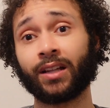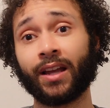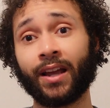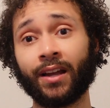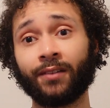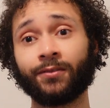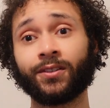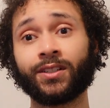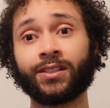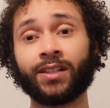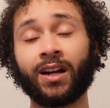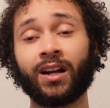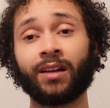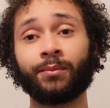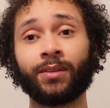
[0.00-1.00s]
every
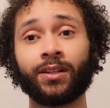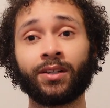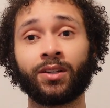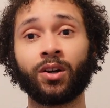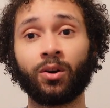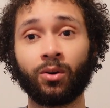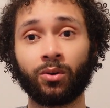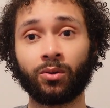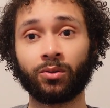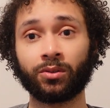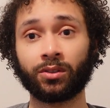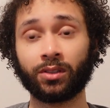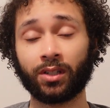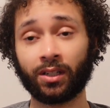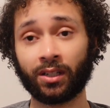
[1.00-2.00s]
time he
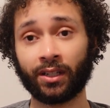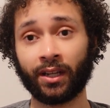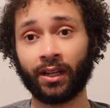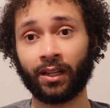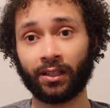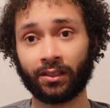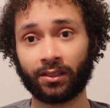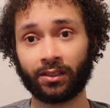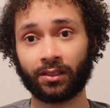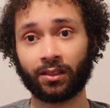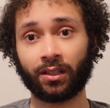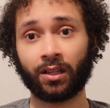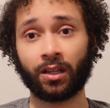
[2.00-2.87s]
goes against